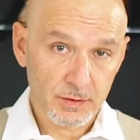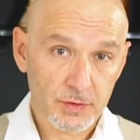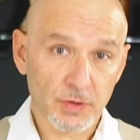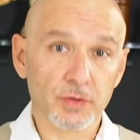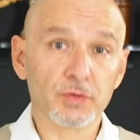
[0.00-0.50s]

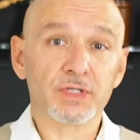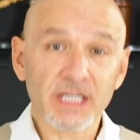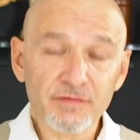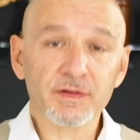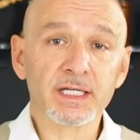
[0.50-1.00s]
So you
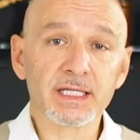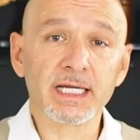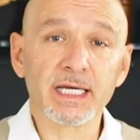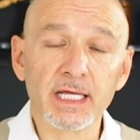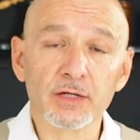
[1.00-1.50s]
definitely
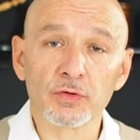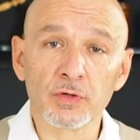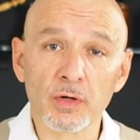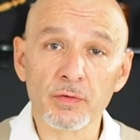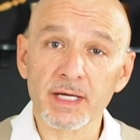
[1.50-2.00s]
need to
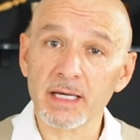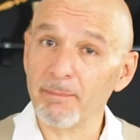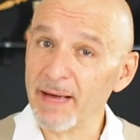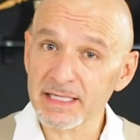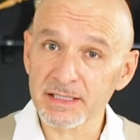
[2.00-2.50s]
know the
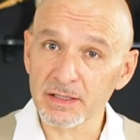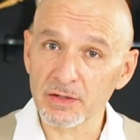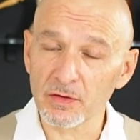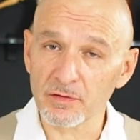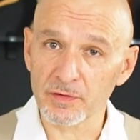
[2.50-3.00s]
capacity
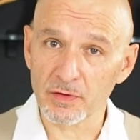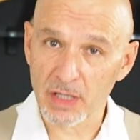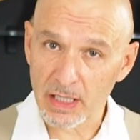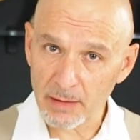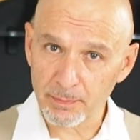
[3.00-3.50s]
of your
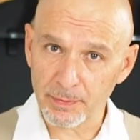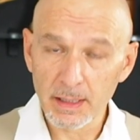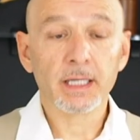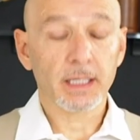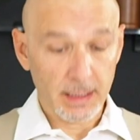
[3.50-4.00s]
cup
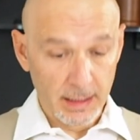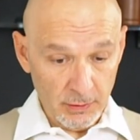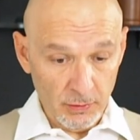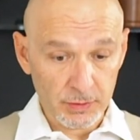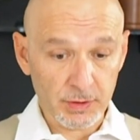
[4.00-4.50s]
in
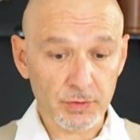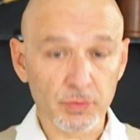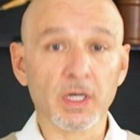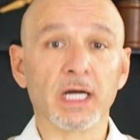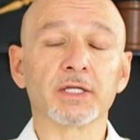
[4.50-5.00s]
order to
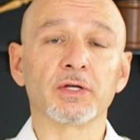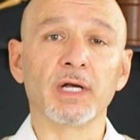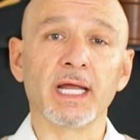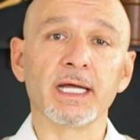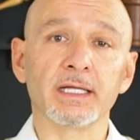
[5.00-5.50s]

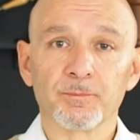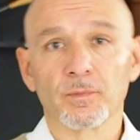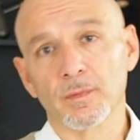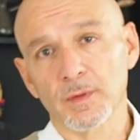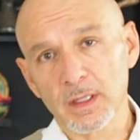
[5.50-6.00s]
calculate
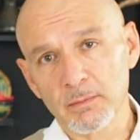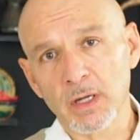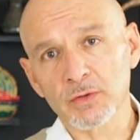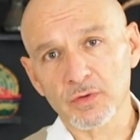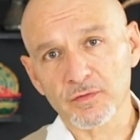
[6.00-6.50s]
the
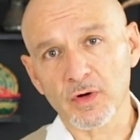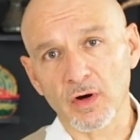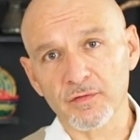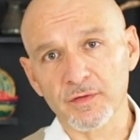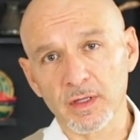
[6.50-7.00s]
amount of
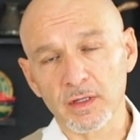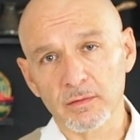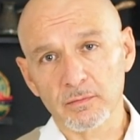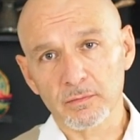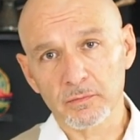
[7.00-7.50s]
coffee
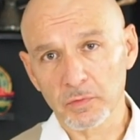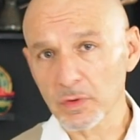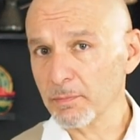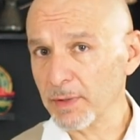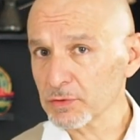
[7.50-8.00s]
you're
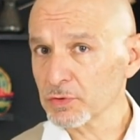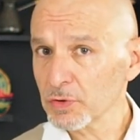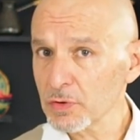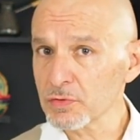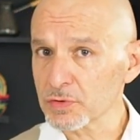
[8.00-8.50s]
about to
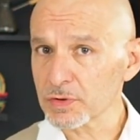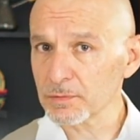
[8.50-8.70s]
use.